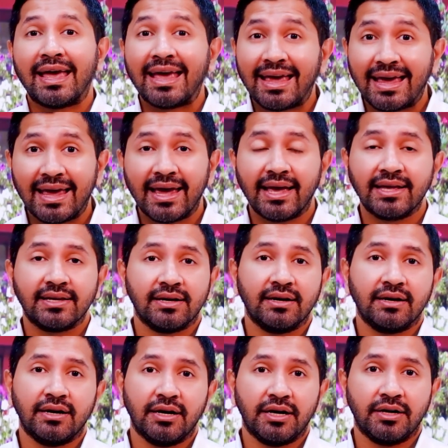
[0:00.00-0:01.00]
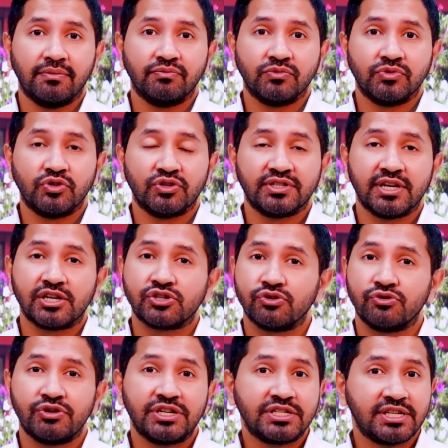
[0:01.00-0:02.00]
your
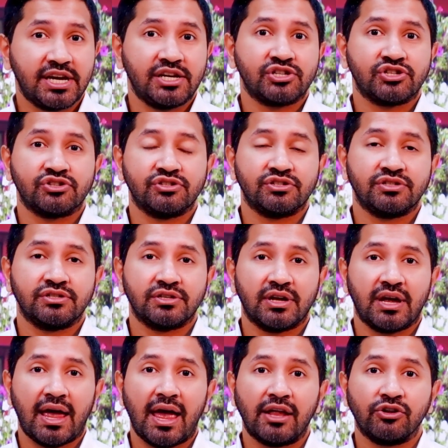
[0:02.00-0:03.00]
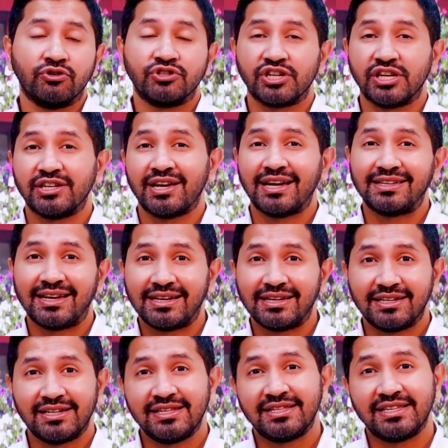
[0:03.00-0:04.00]
sexual orientation and your gender
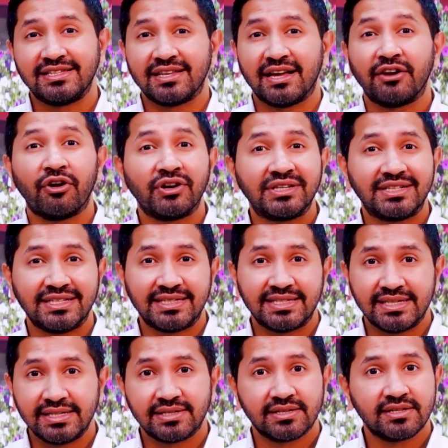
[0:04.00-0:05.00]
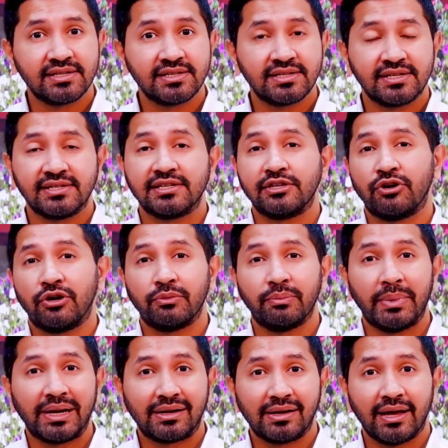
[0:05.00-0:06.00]
identity, these are not diseases, these are not
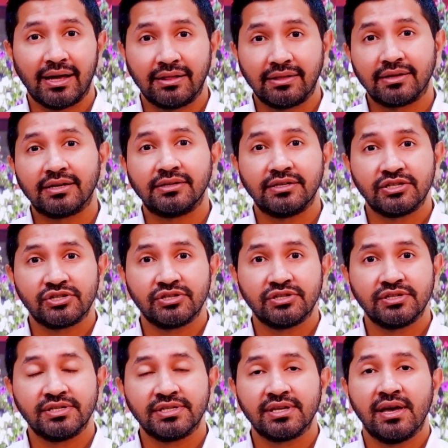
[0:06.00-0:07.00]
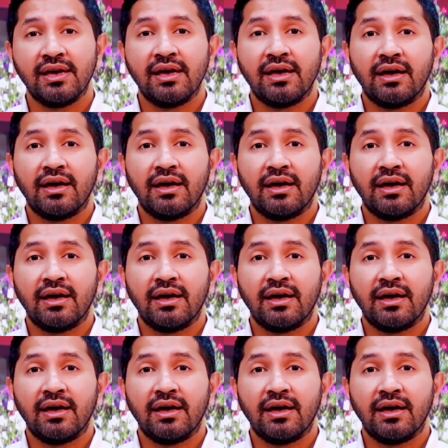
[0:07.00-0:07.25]
mental health conditions,